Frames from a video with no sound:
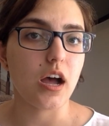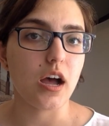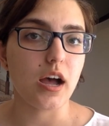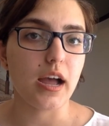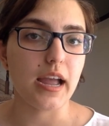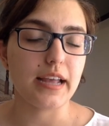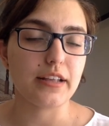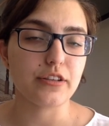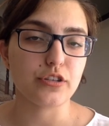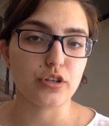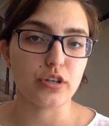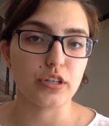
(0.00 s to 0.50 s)

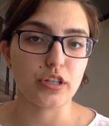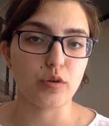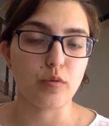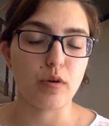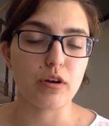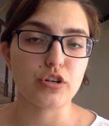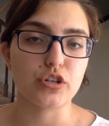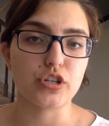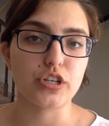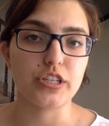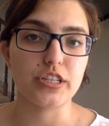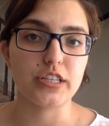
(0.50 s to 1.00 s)
answering the
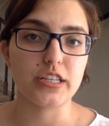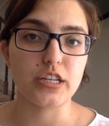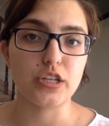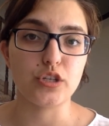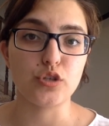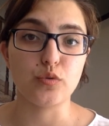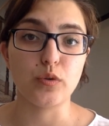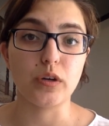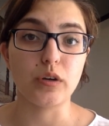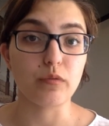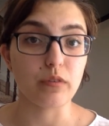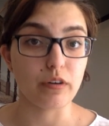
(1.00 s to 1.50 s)
questions and
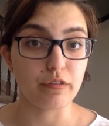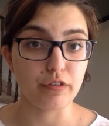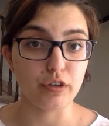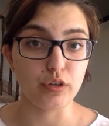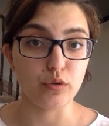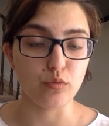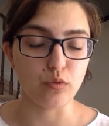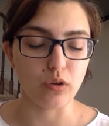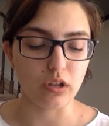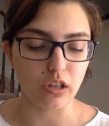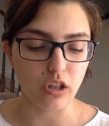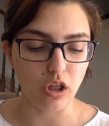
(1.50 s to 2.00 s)
doing
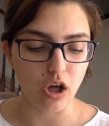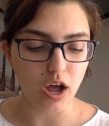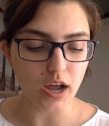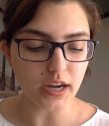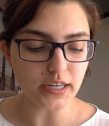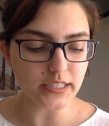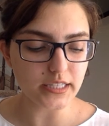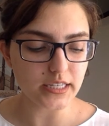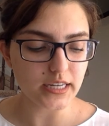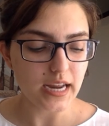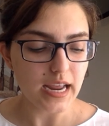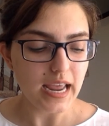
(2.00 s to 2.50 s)
review a
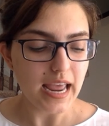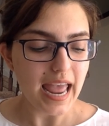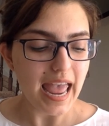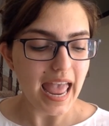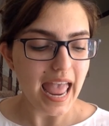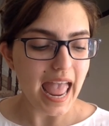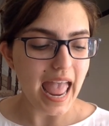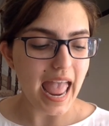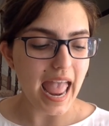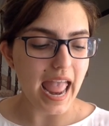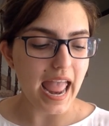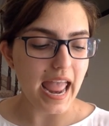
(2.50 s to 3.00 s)
lot.
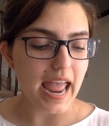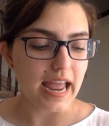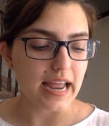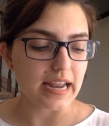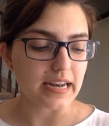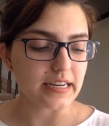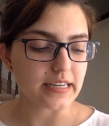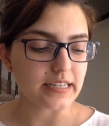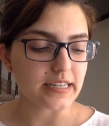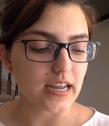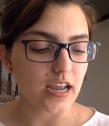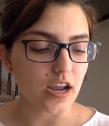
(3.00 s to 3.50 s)

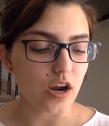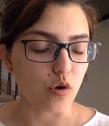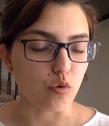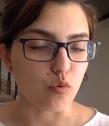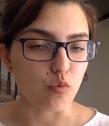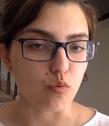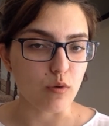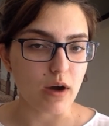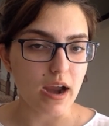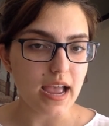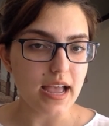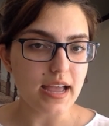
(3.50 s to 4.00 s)
And
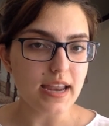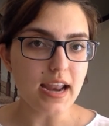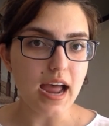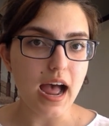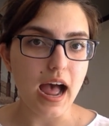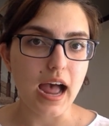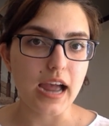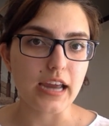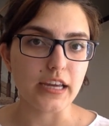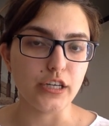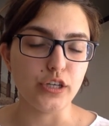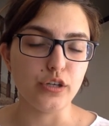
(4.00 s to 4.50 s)
red
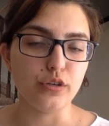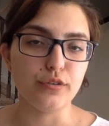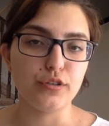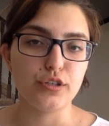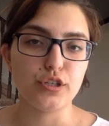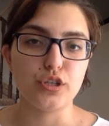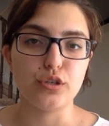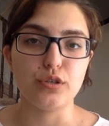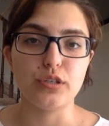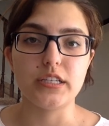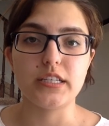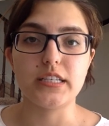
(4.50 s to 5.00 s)
I
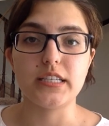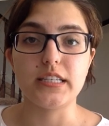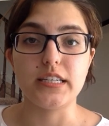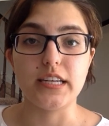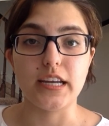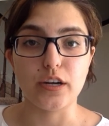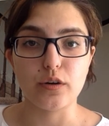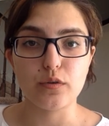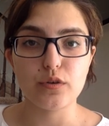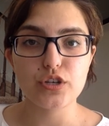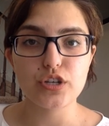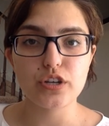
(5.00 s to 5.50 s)
used to
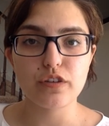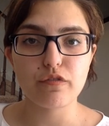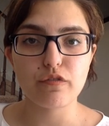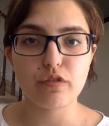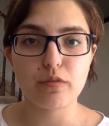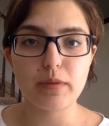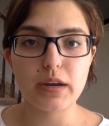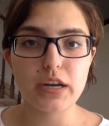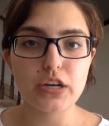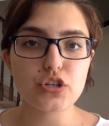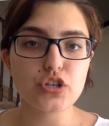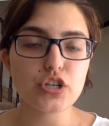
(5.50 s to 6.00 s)
distinguish
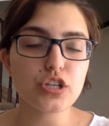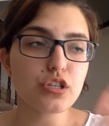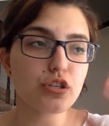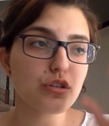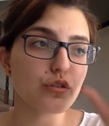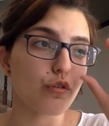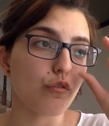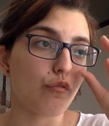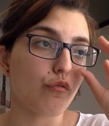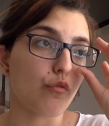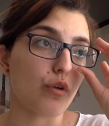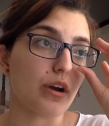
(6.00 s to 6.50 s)
information.
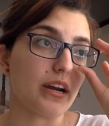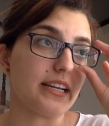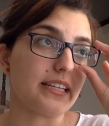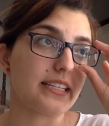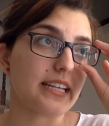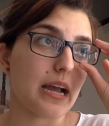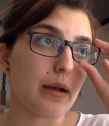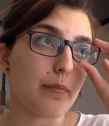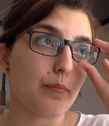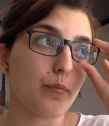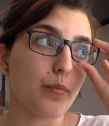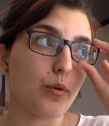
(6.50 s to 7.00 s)
So for
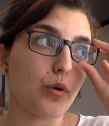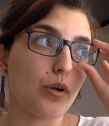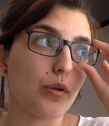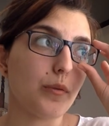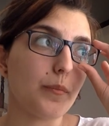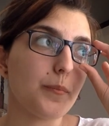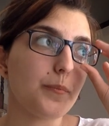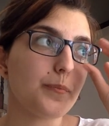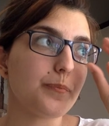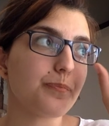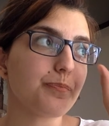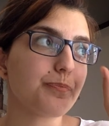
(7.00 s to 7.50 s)
example,
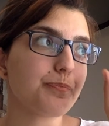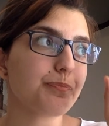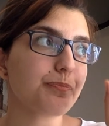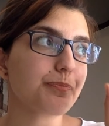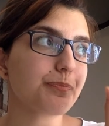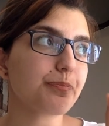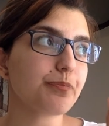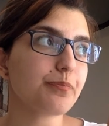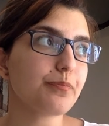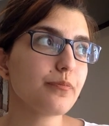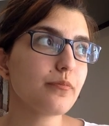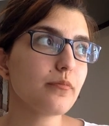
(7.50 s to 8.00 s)

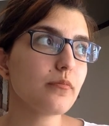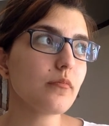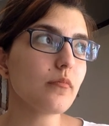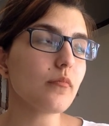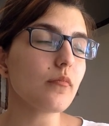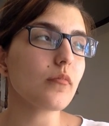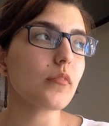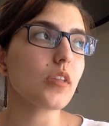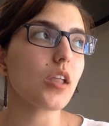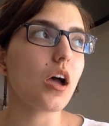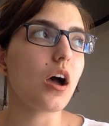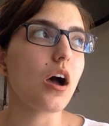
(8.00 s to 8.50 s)

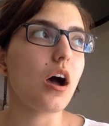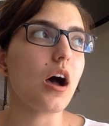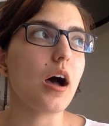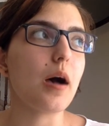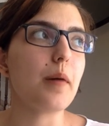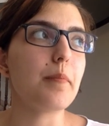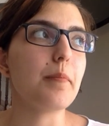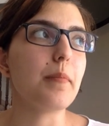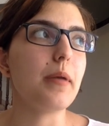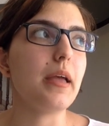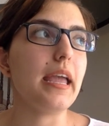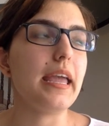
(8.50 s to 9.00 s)

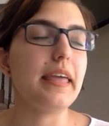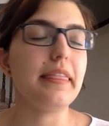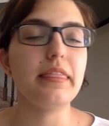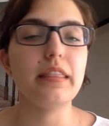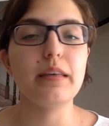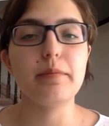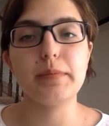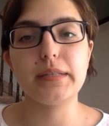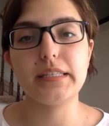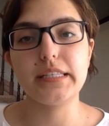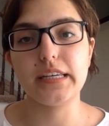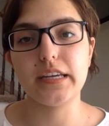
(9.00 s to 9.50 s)
in the
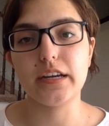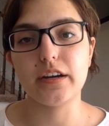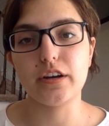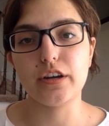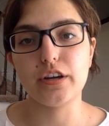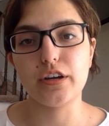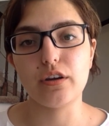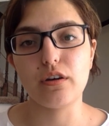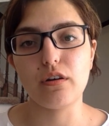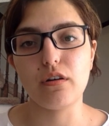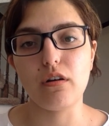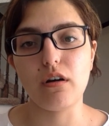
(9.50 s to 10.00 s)

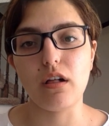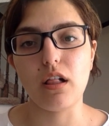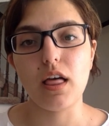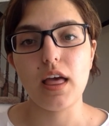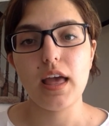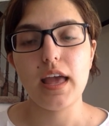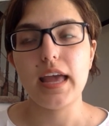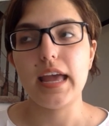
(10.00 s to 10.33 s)
material,